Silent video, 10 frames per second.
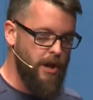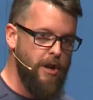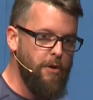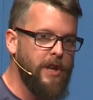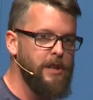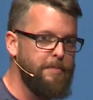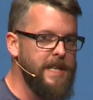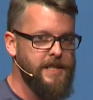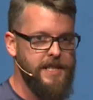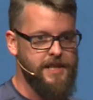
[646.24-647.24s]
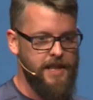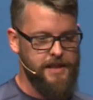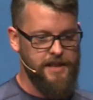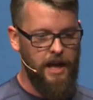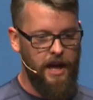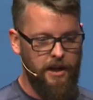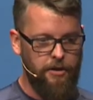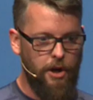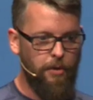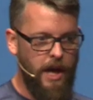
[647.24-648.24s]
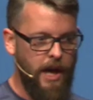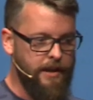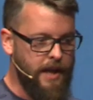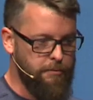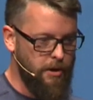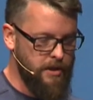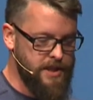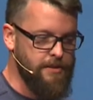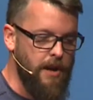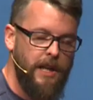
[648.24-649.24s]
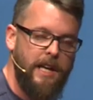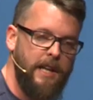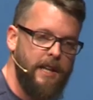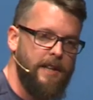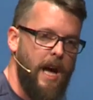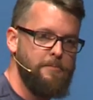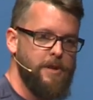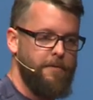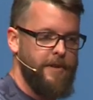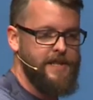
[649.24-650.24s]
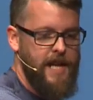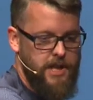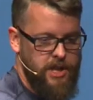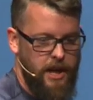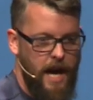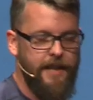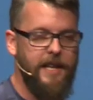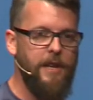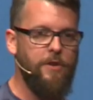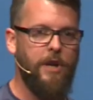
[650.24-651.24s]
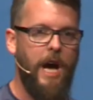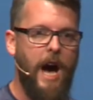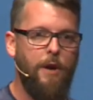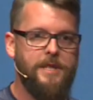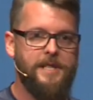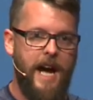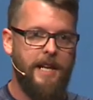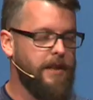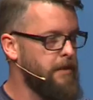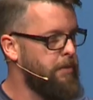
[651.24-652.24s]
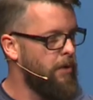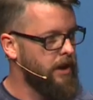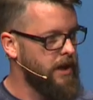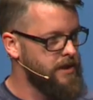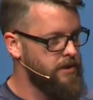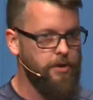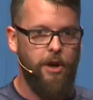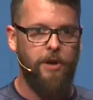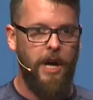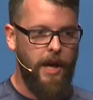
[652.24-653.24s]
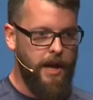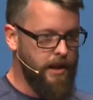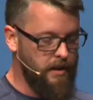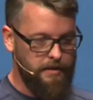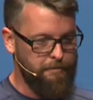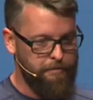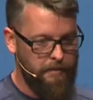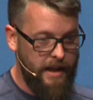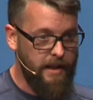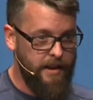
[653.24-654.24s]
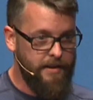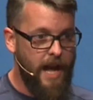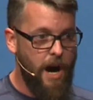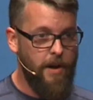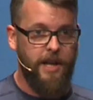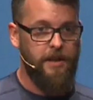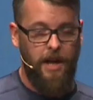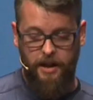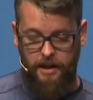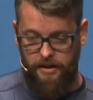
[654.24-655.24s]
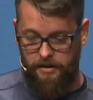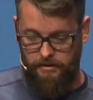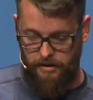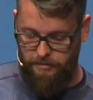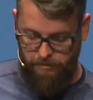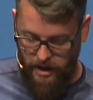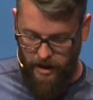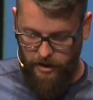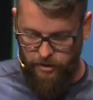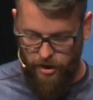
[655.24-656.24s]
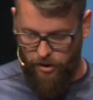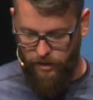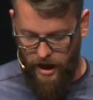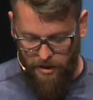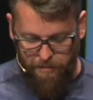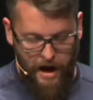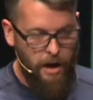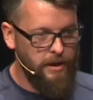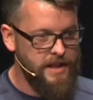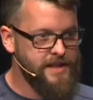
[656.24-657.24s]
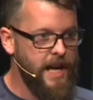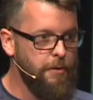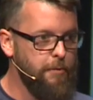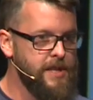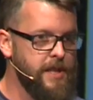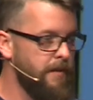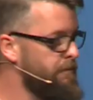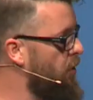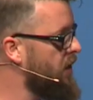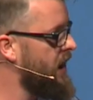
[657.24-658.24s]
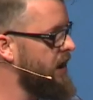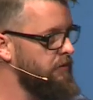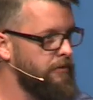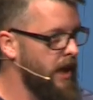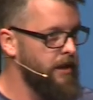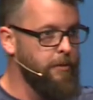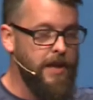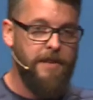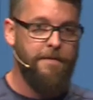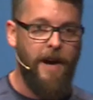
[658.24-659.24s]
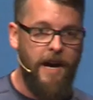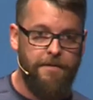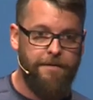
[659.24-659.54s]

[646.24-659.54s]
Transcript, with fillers: local businesses, you know, that were struggling in the times of recession. I didn't look outside the borders, you know, in, and, and now I can, I can uh, you know, proudly say we serve more than, than twenty-five